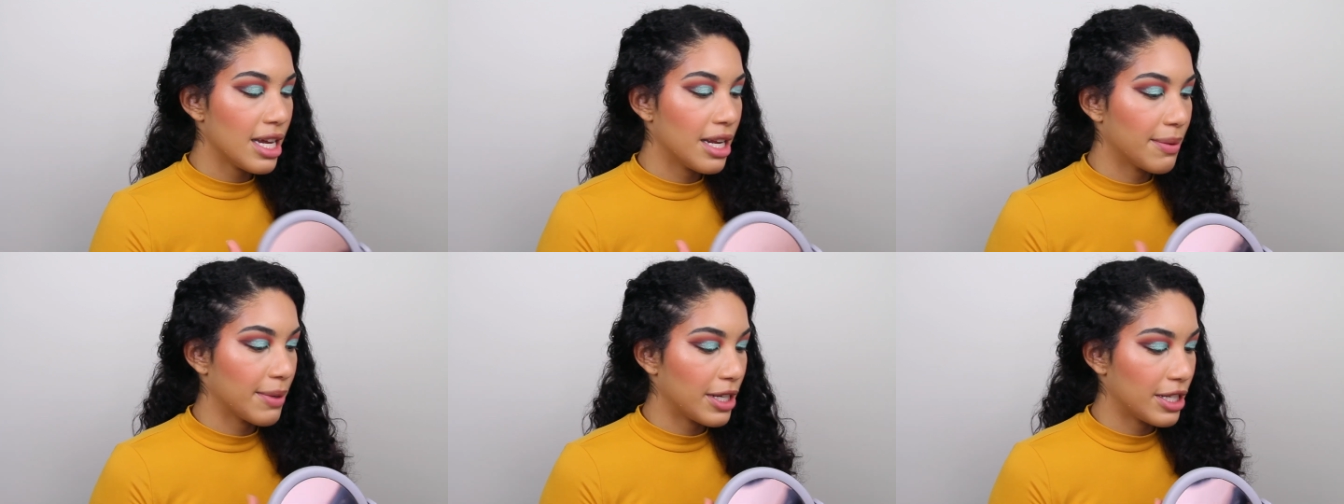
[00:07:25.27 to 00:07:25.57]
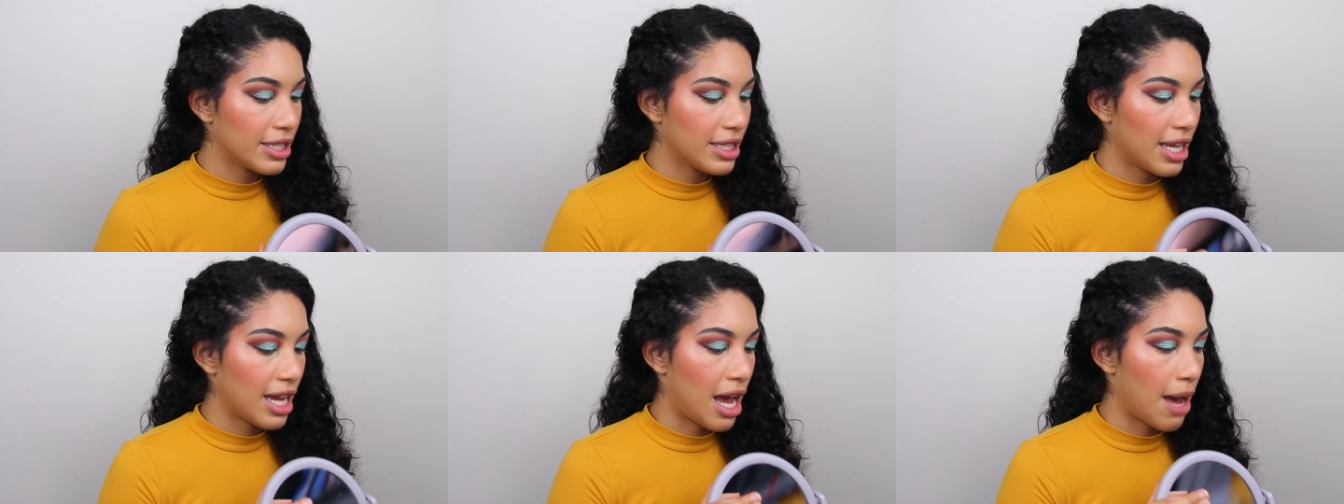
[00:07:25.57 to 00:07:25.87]
I'm
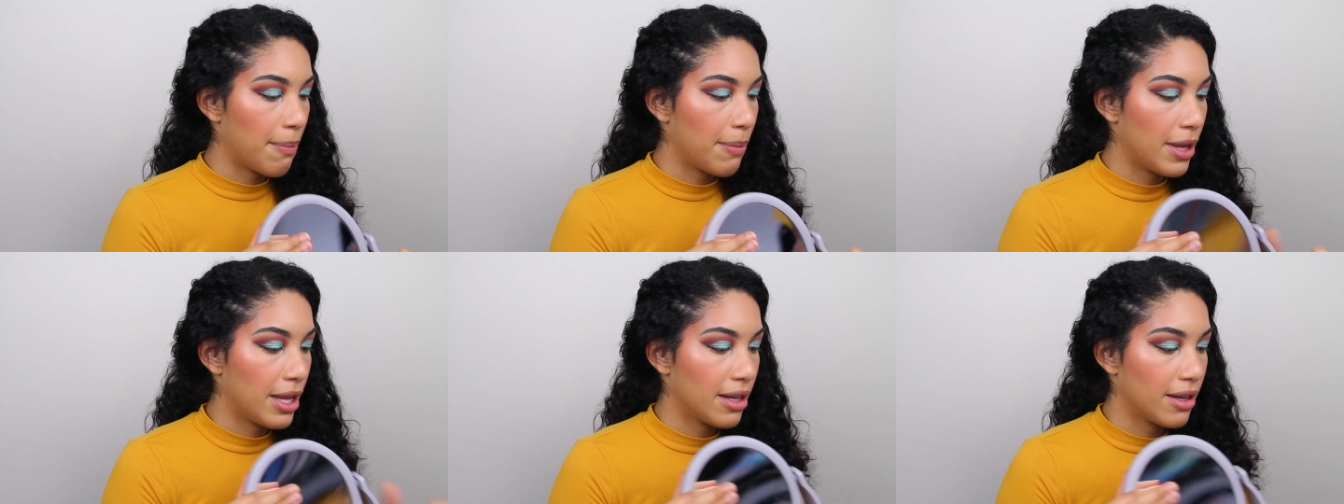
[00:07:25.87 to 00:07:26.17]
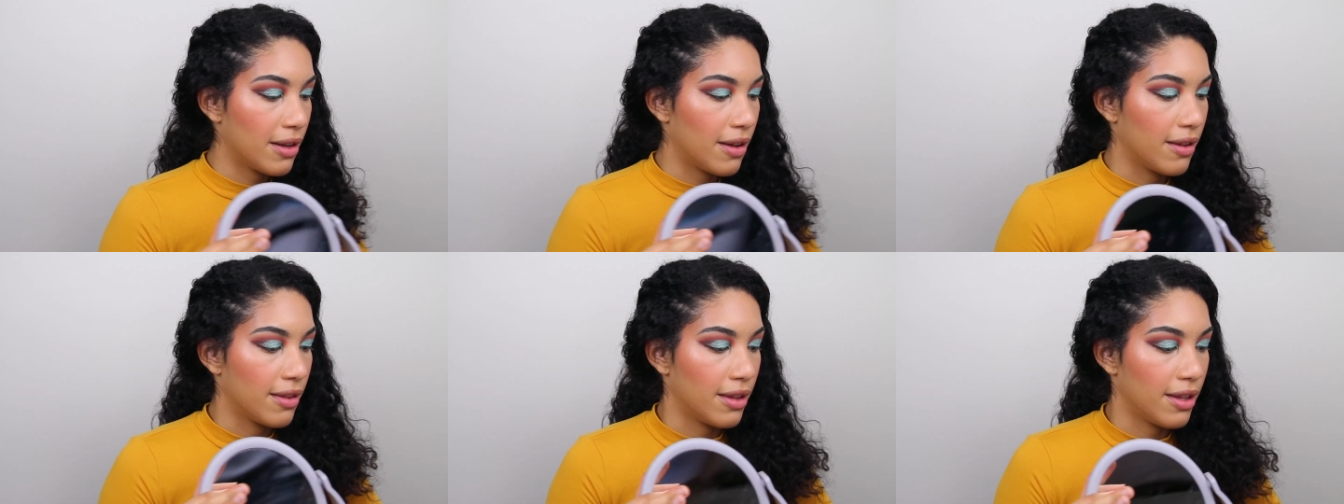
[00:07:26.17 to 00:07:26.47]
gonna tap
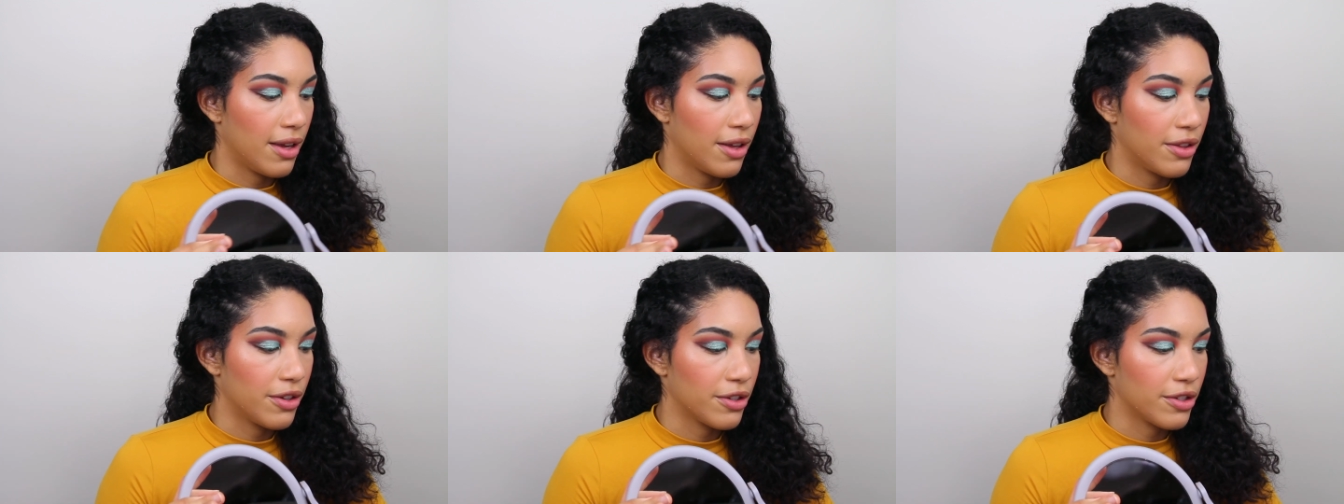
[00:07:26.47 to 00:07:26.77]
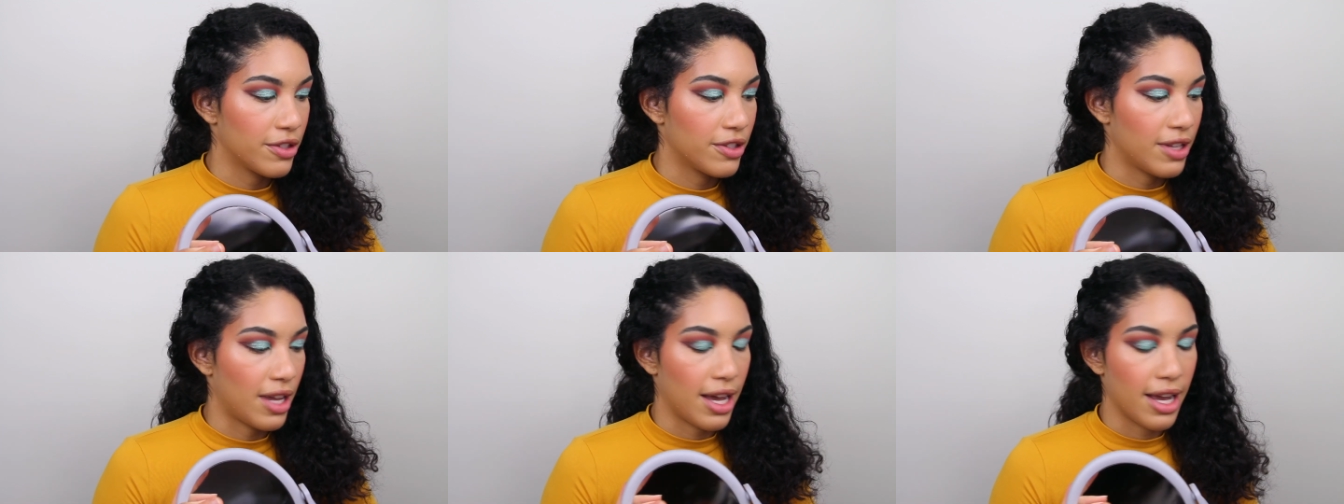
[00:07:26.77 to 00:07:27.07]
in on the other
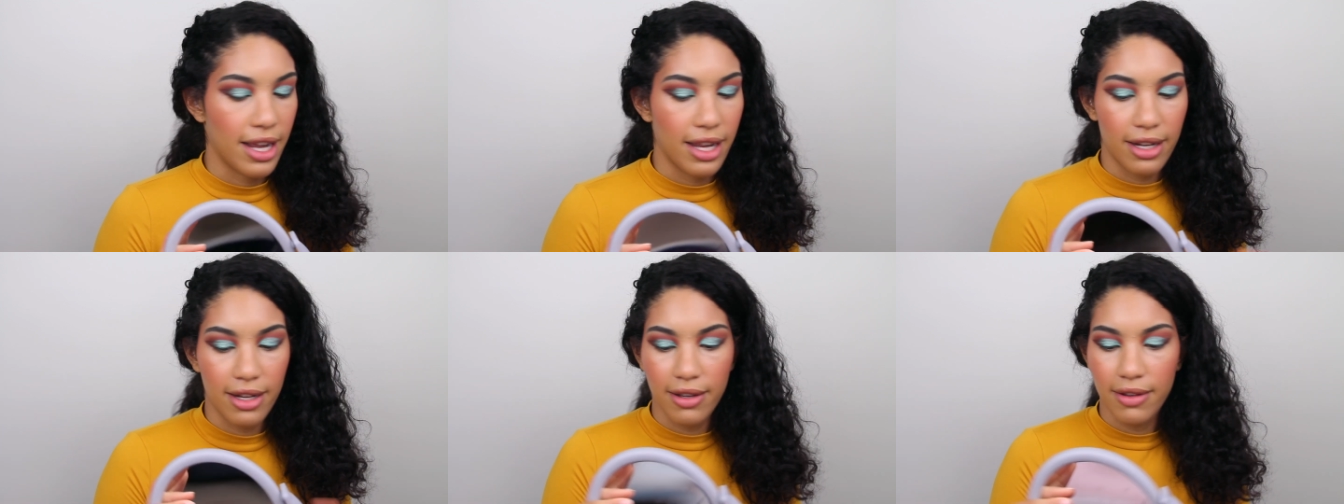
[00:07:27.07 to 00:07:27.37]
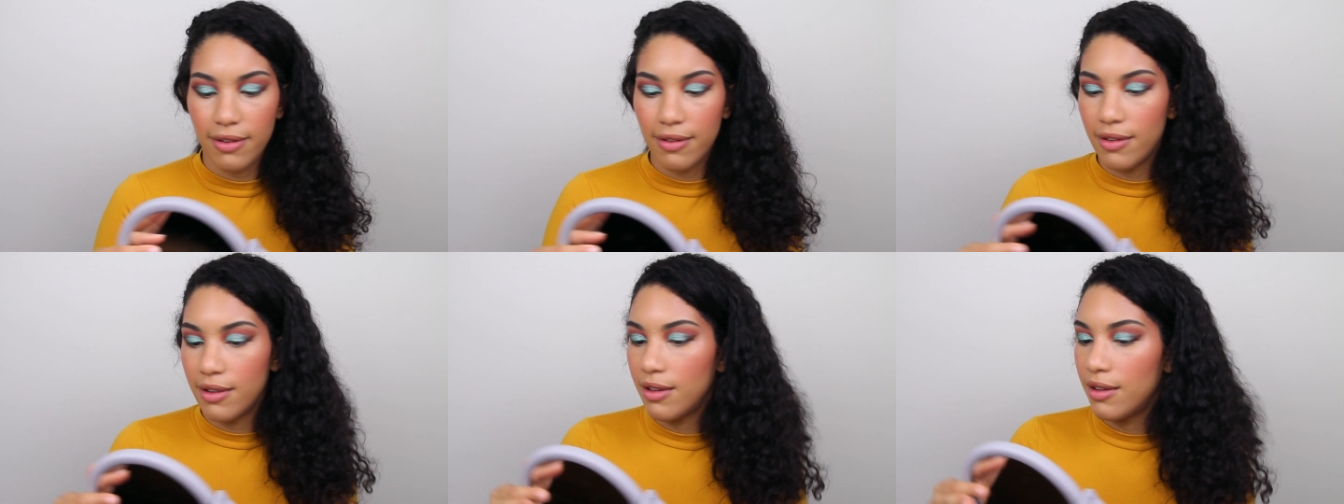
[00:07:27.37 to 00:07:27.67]
side.
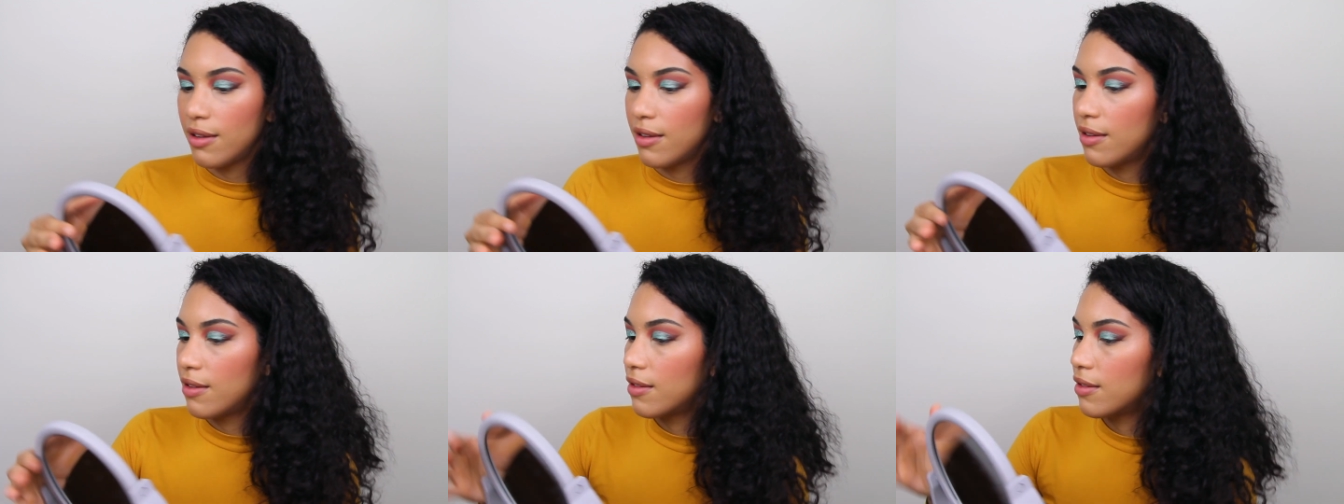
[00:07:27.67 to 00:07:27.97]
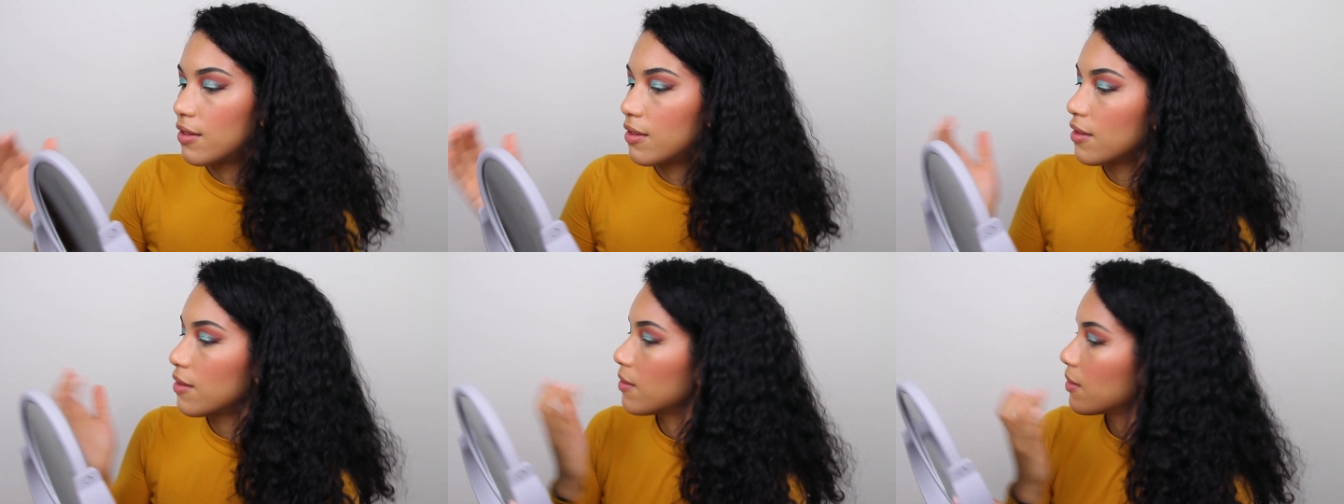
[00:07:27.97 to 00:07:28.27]

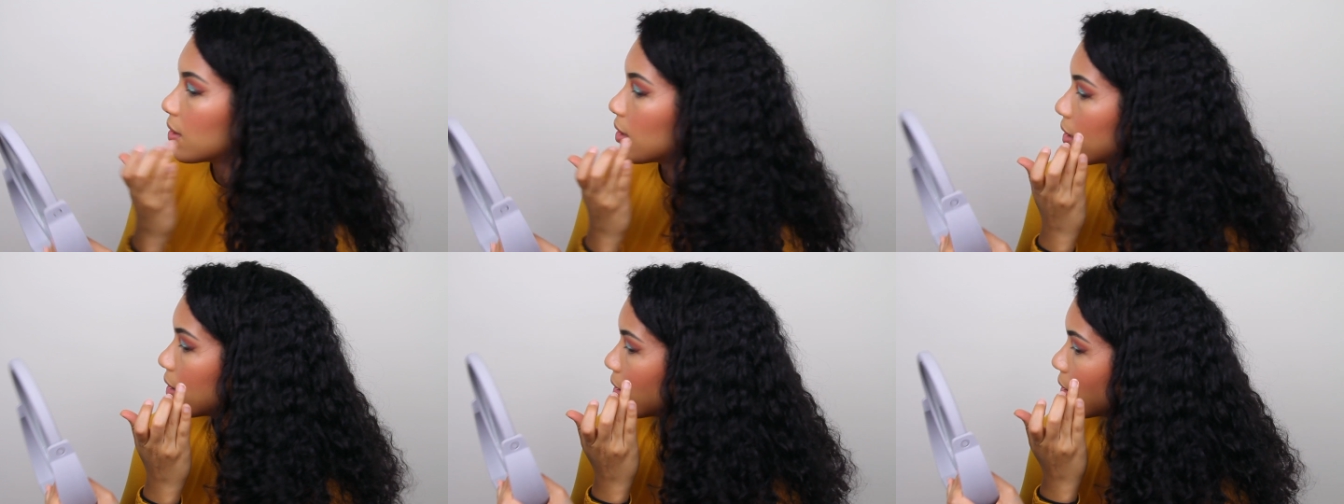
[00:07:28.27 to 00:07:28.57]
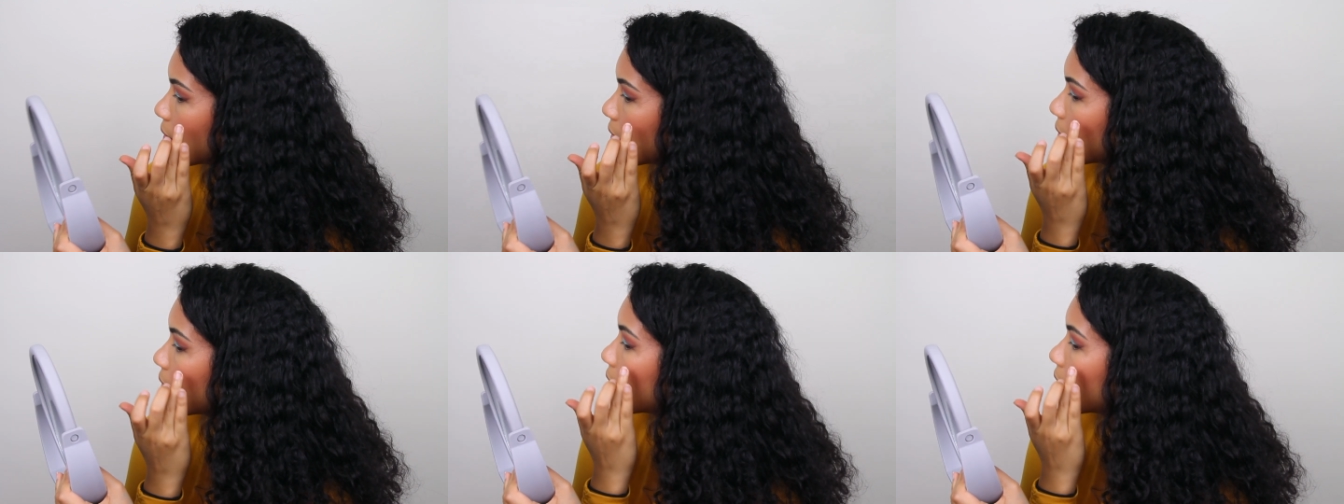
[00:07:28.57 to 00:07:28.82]
Let's see what that